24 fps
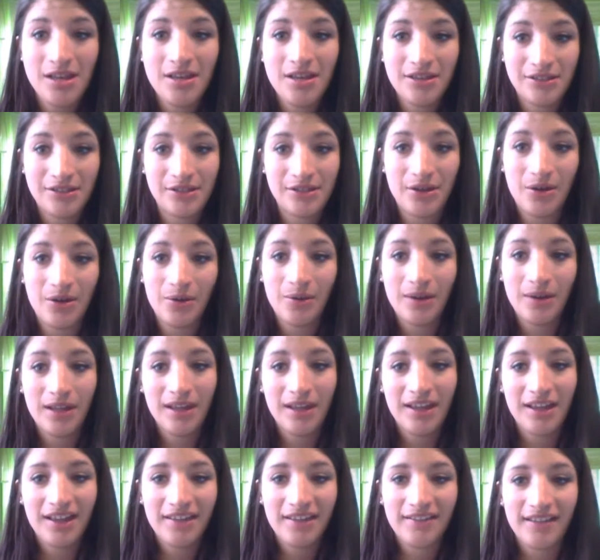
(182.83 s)
So
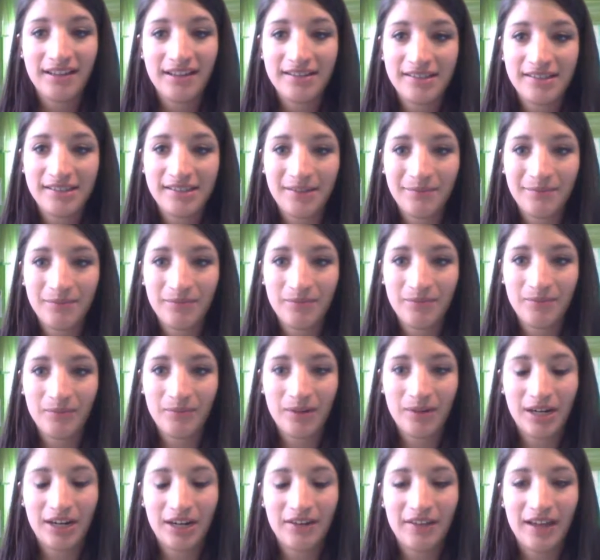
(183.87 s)
that's
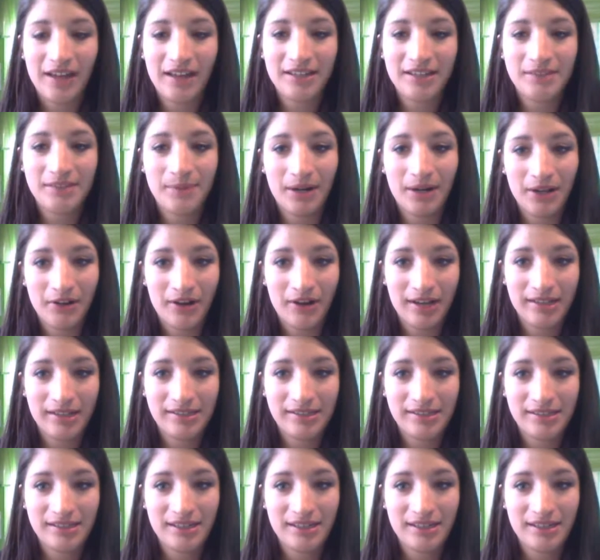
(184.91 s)
somewhere that sprouted grains